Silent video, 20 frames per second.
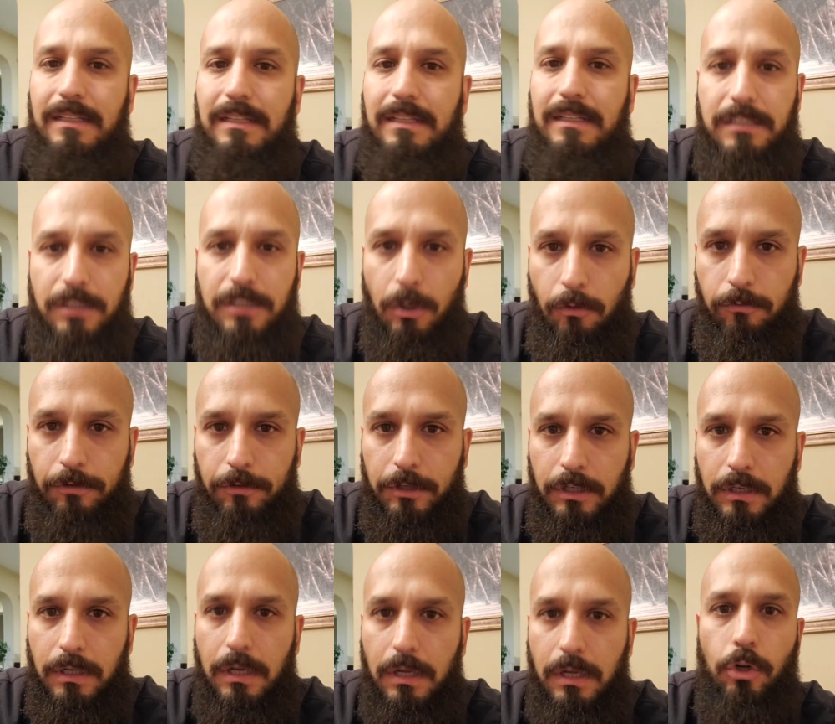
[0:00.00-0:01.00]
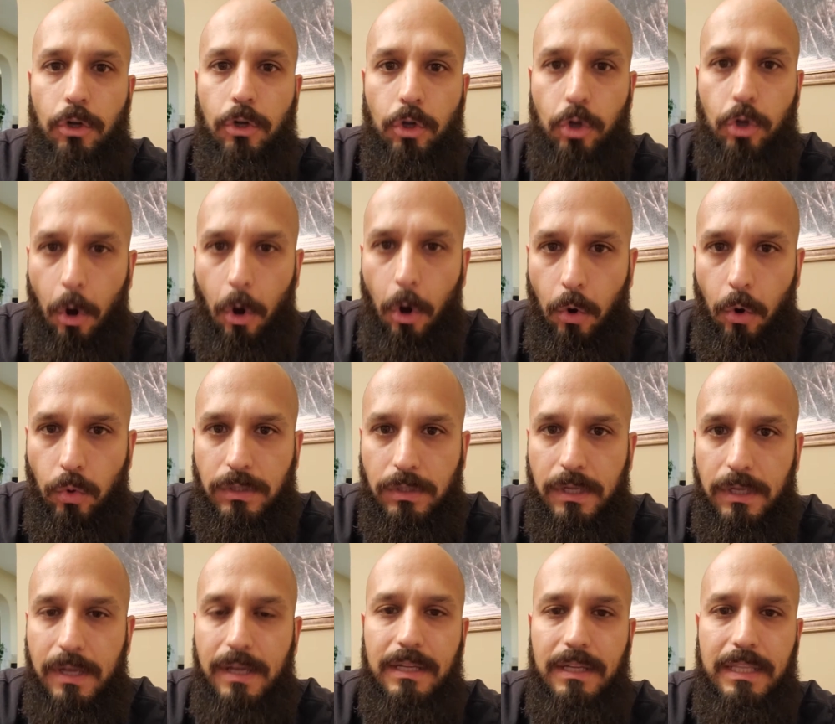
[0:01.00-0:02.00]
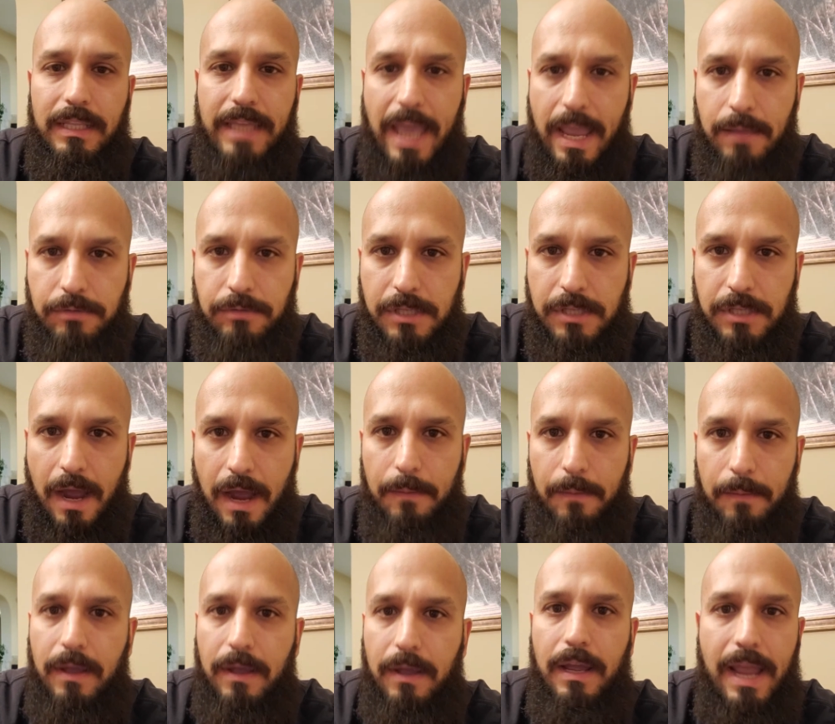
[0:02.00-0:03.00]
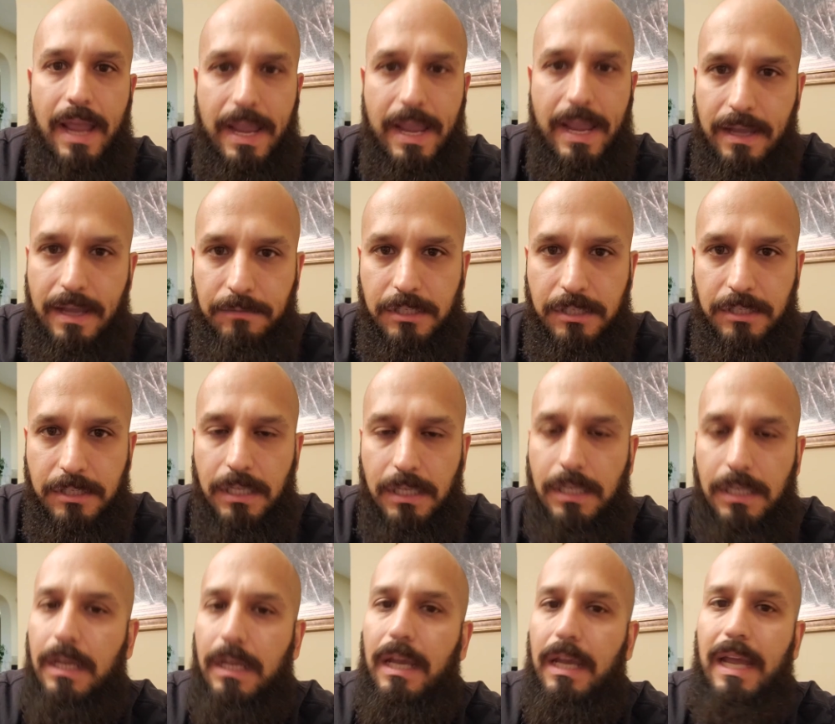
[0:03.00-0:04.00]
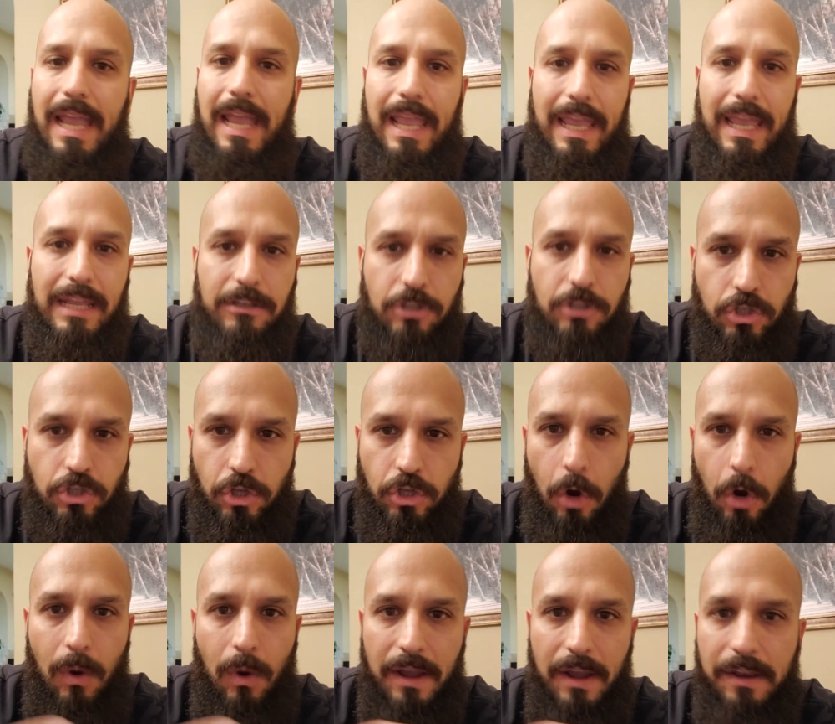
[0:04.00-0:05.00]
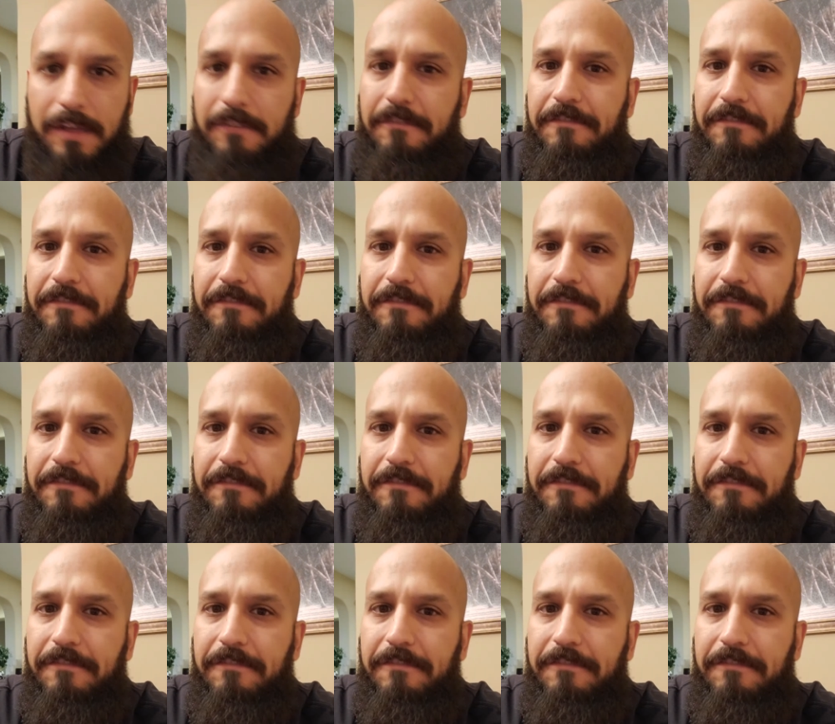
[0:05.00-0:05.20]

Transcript: Silver, gold, GameStop, AMC, and so on.